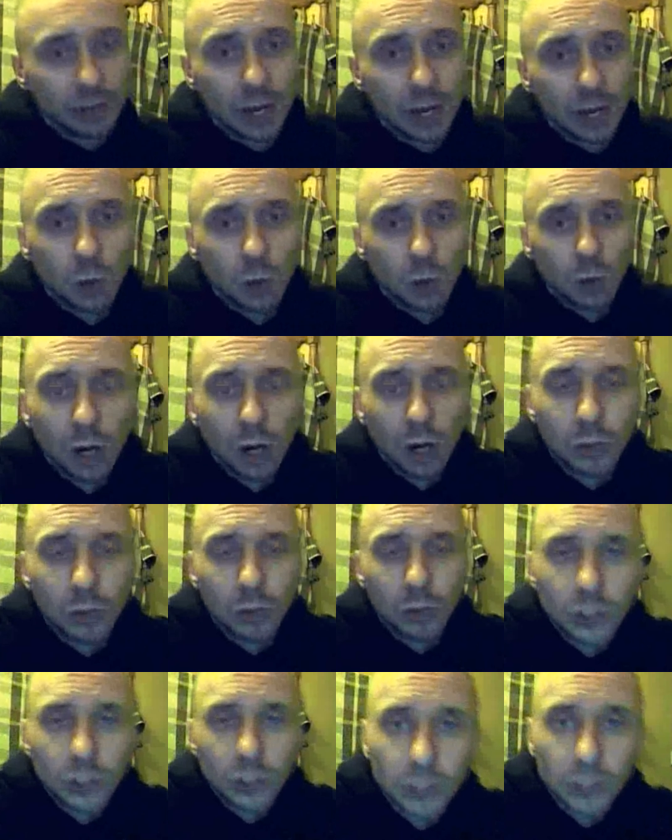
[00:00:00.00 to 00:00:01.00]
They work. We
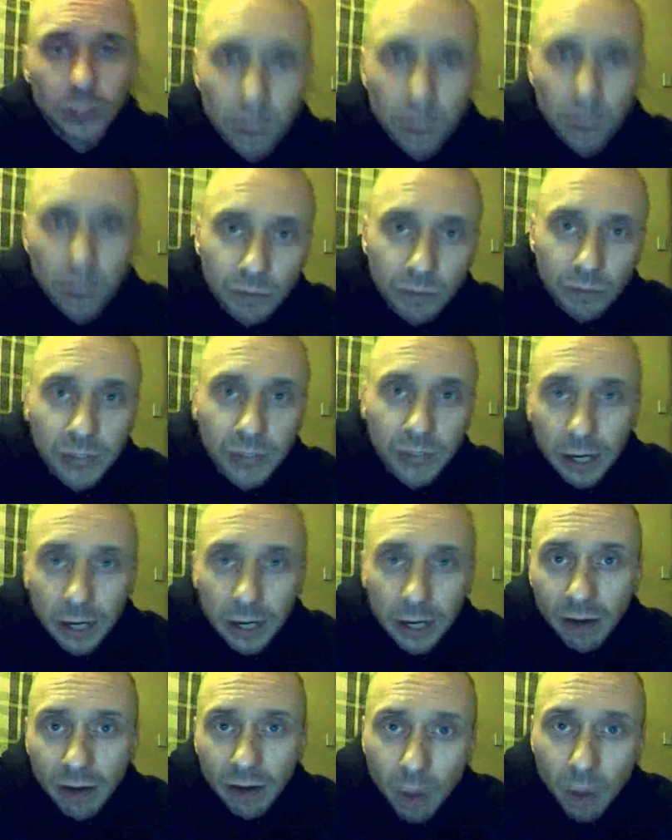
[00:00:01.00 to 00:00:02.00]
used to use them for
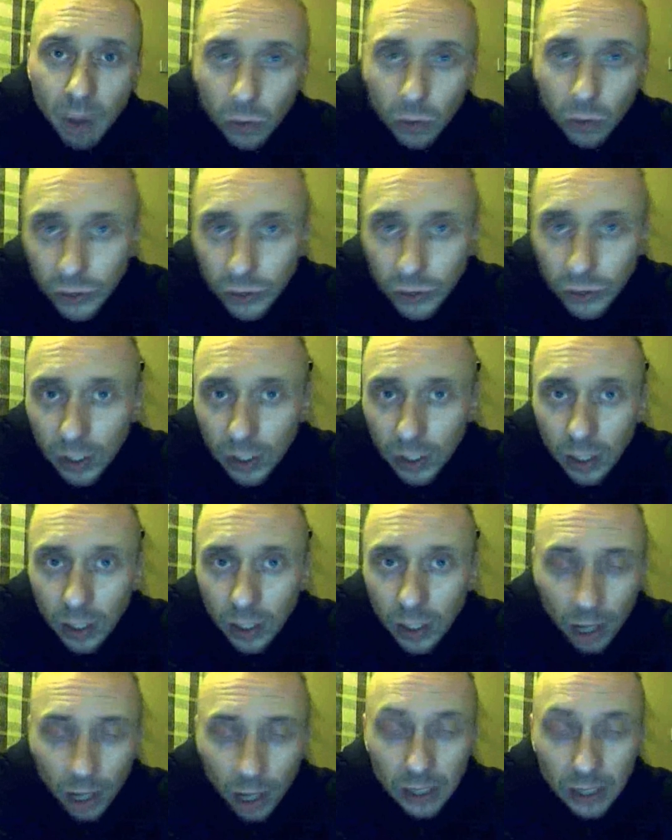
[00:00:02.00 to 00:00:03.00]
telegraph poles,
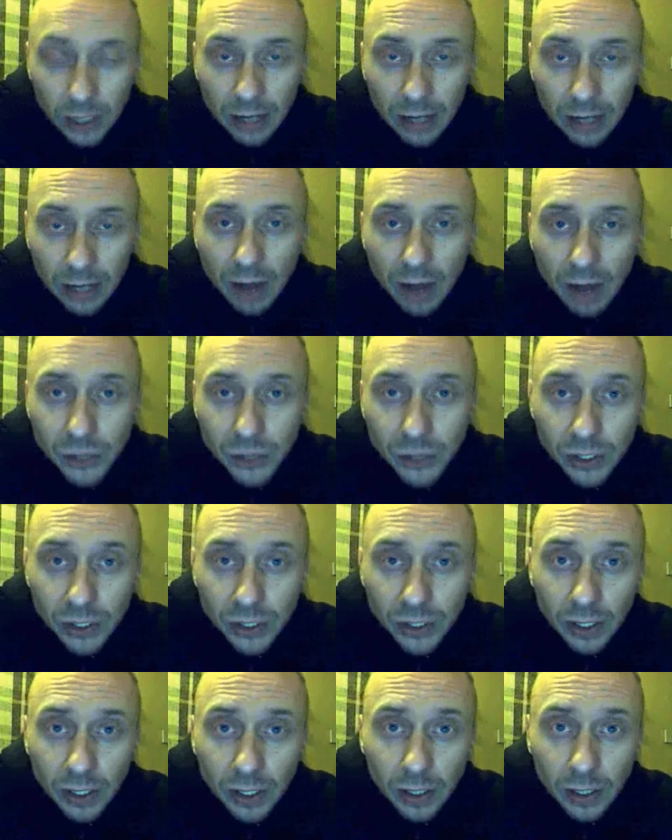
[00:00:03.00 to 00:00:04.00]
uh, telegraphs.
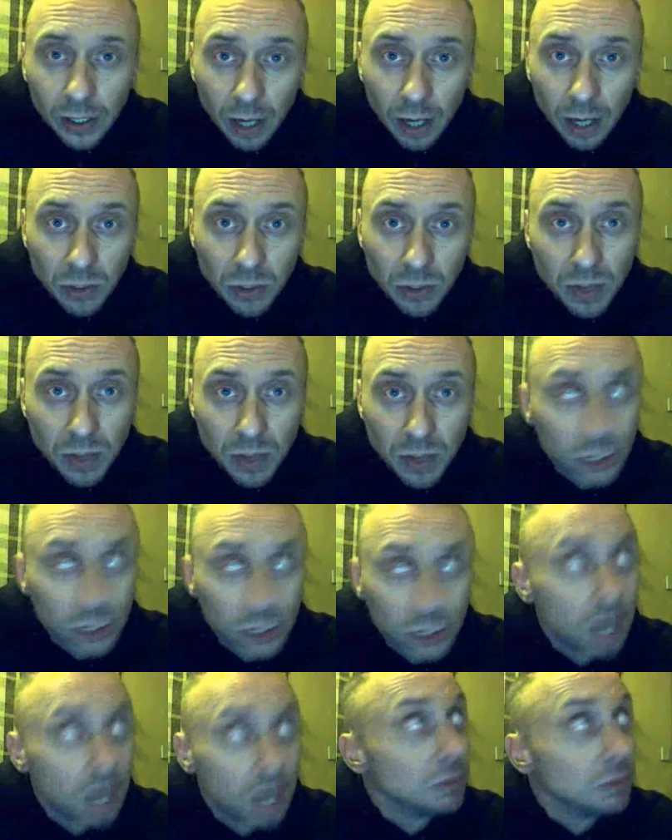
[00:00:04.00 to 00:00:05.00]
And we used to be able to
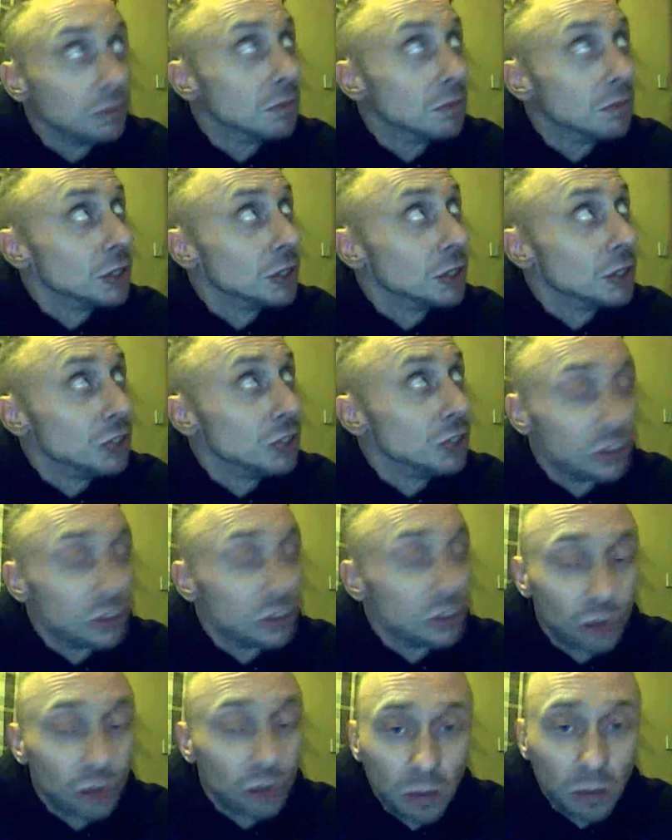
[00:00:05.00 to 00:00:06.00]
send messages
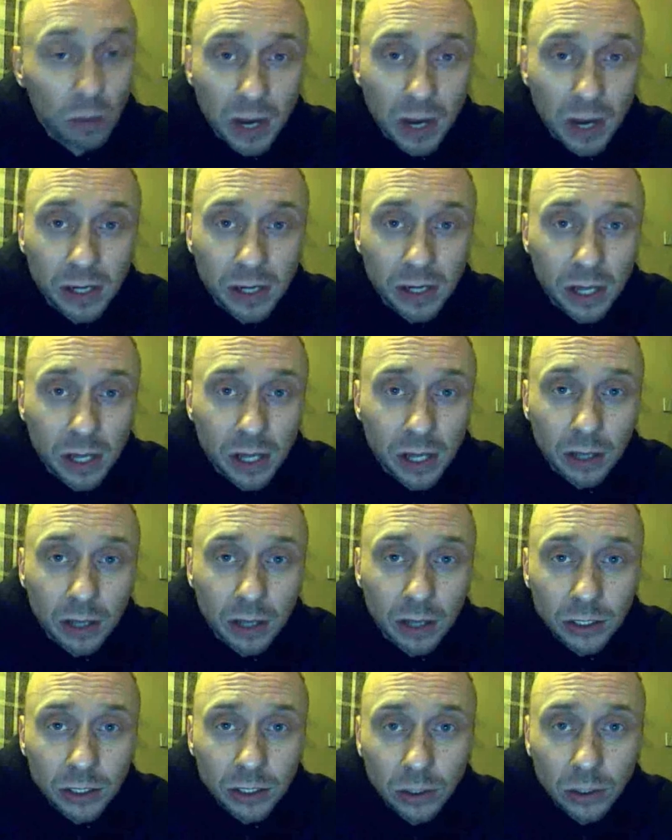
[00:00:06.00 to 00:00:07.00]
from India
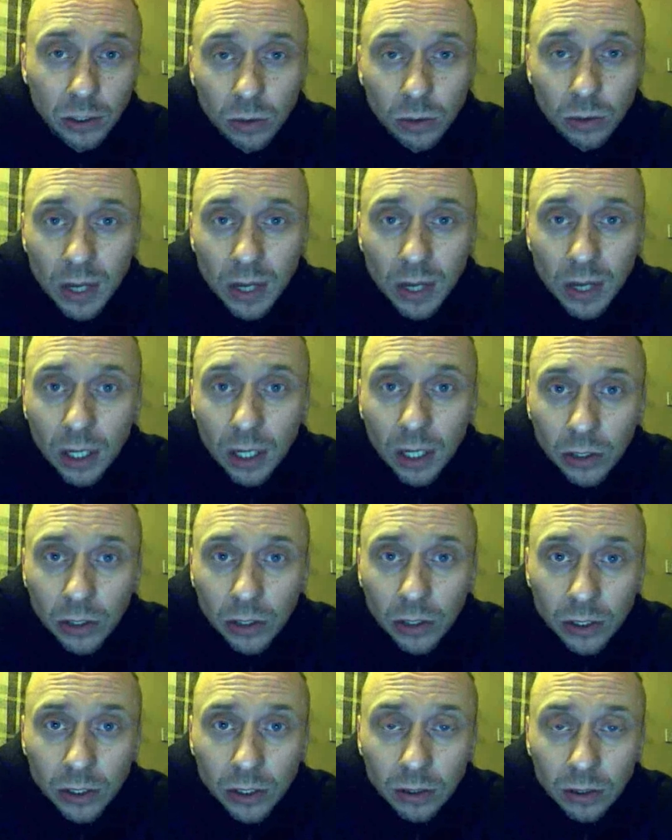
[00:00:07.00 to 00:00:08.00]
to
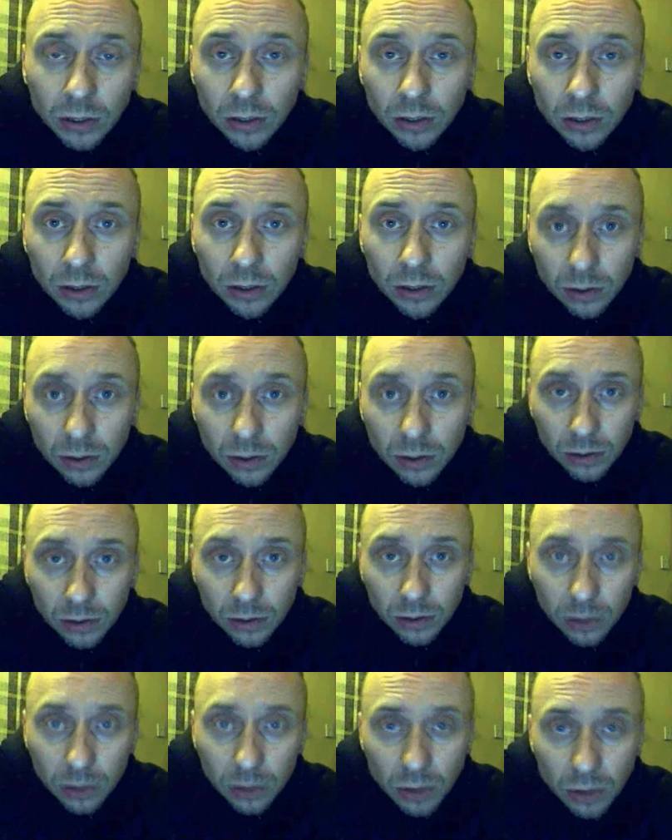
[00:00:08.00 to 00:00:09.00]
England
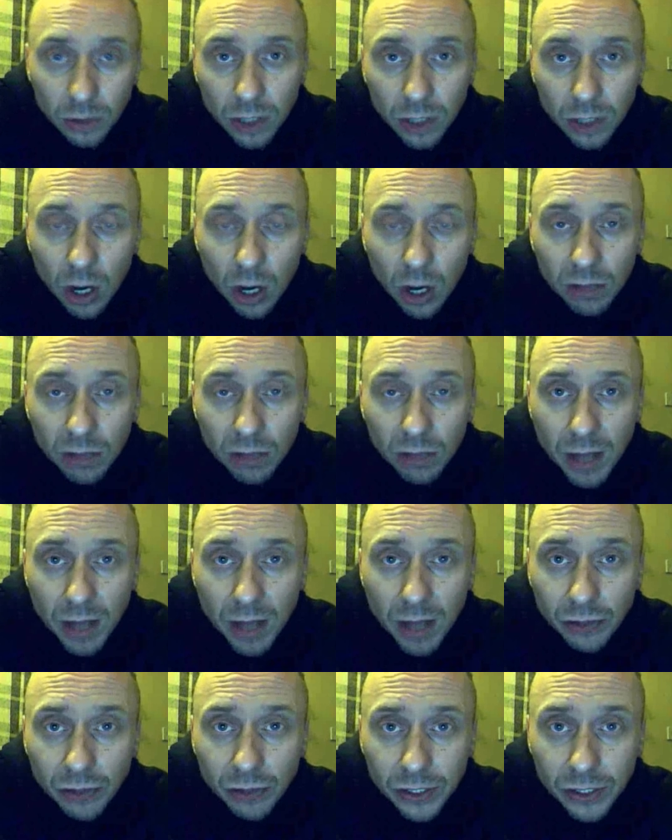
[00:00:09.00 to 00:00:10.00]
using earth
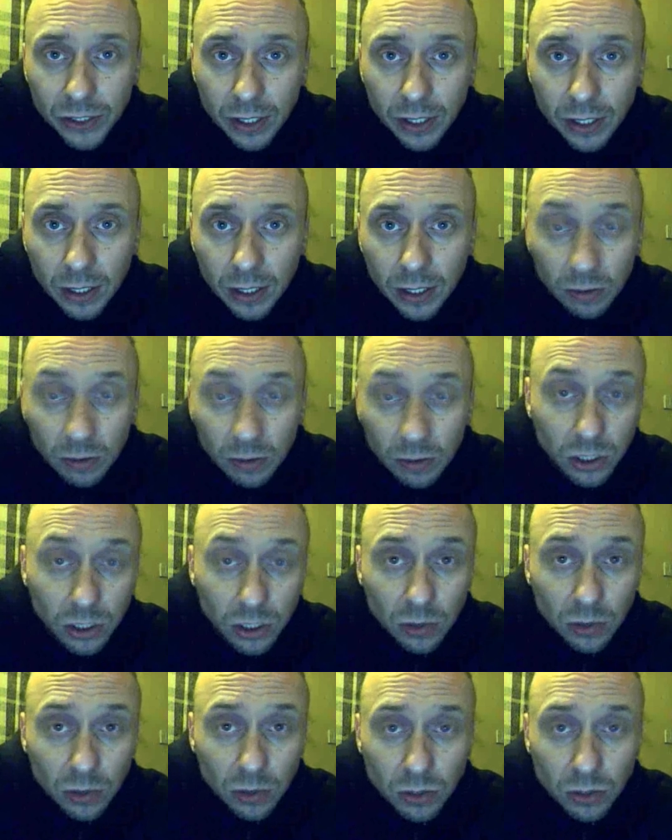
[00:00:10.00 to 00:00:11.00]
batteries.
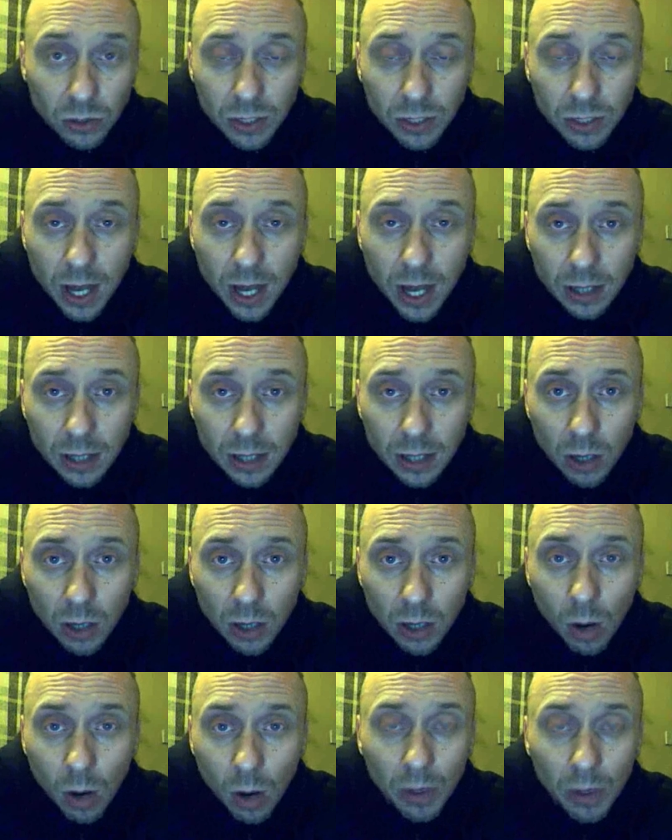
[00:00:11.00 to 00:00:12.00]
Still use them today. I don't
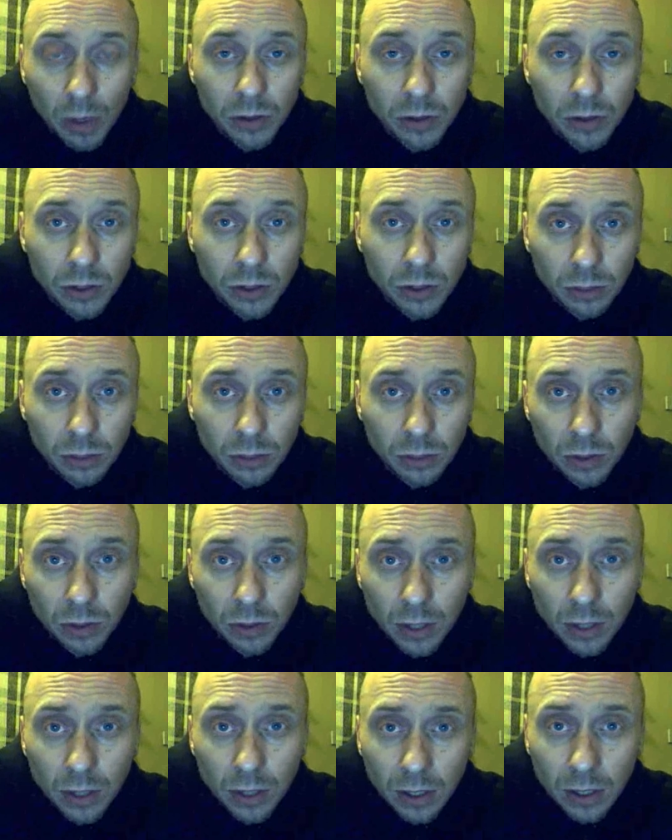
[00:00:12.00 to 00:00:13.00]
know why we don't use them, but
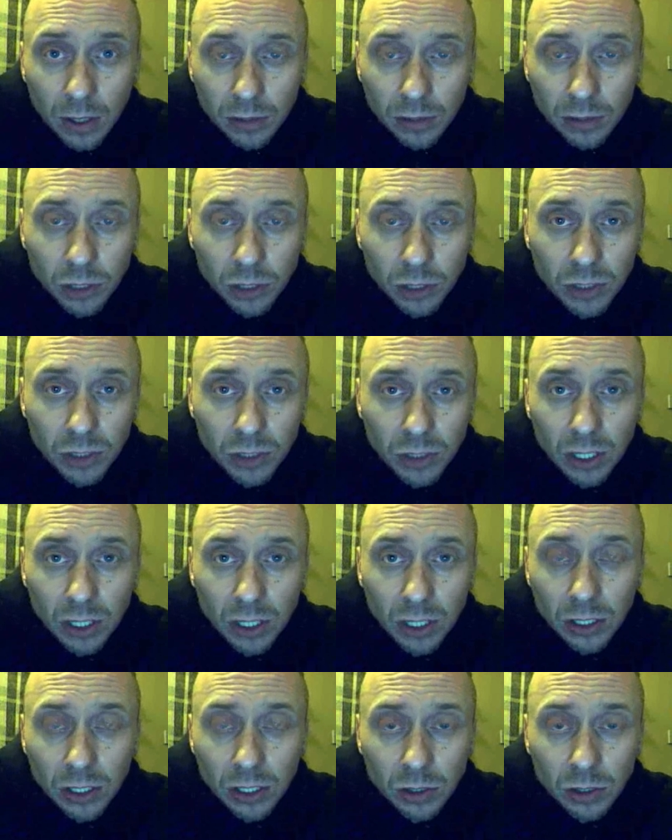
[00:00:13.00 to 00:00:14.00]
they should be still
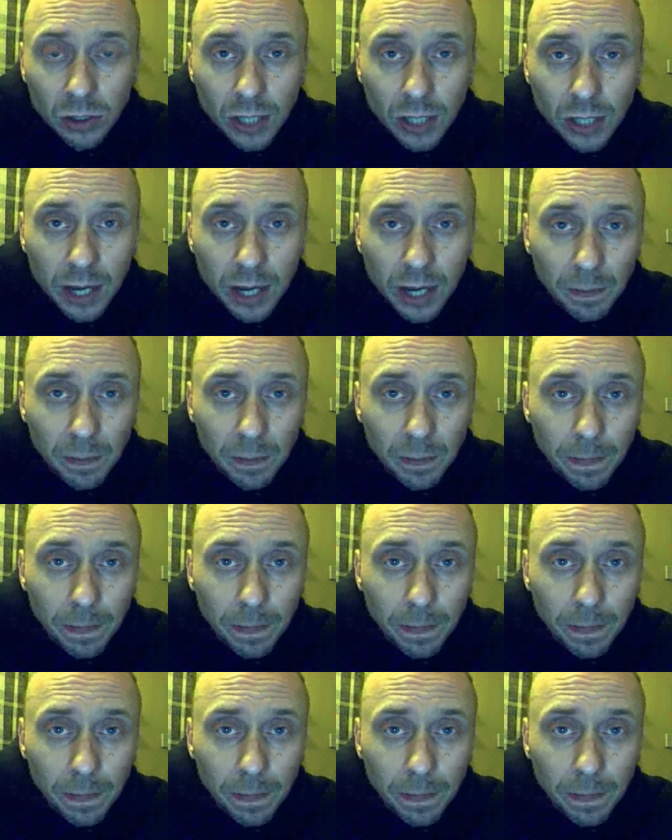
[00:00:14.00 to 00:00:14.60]
in use today.